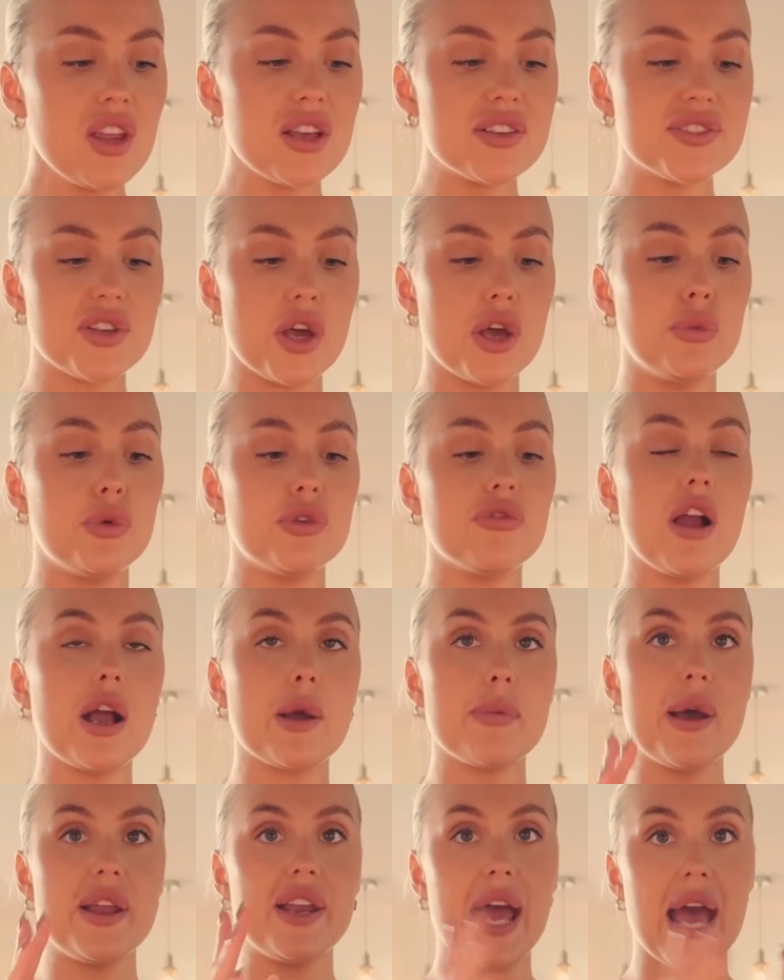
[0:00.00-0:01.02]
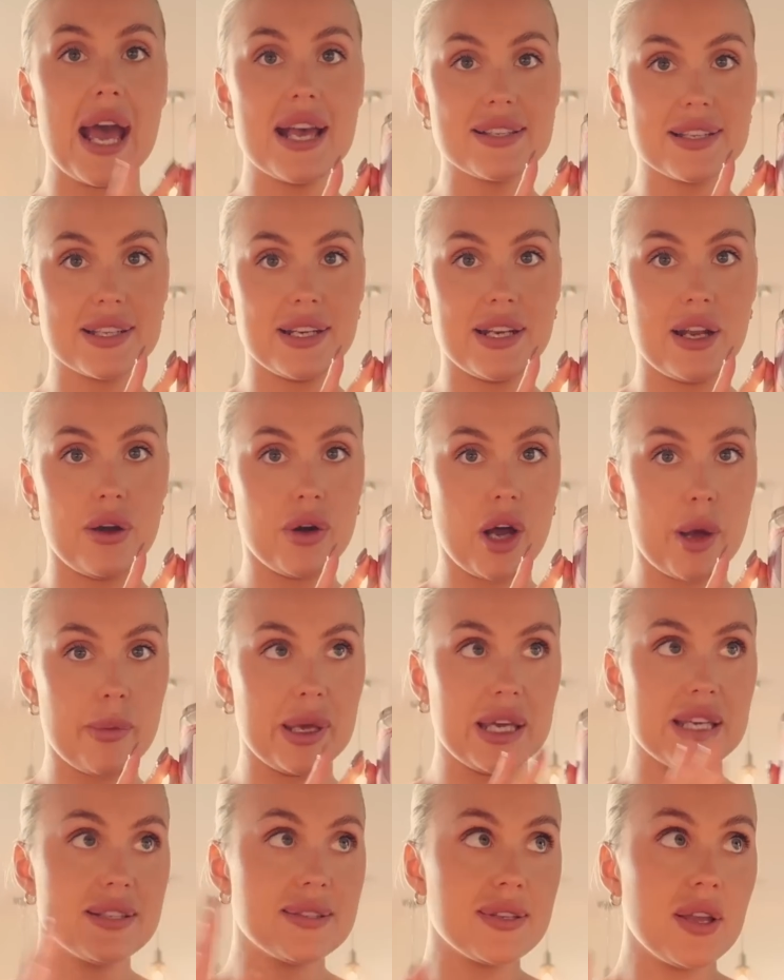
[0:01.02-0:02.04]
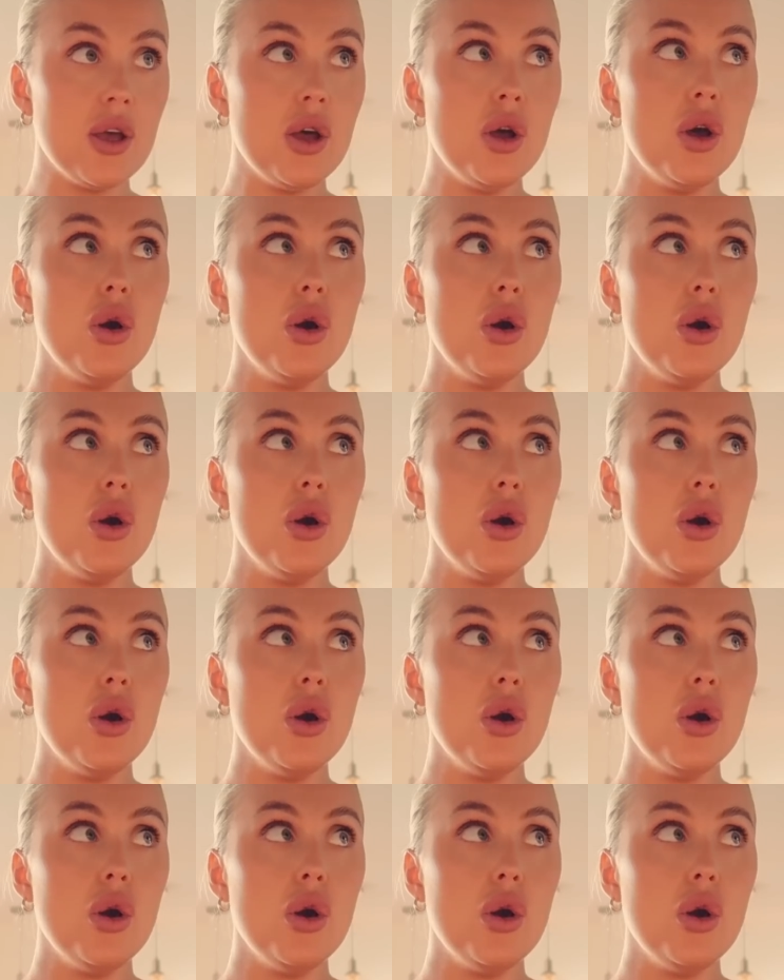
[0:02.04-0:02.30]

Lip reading: So I would recommend hair, skin, and nail gummies.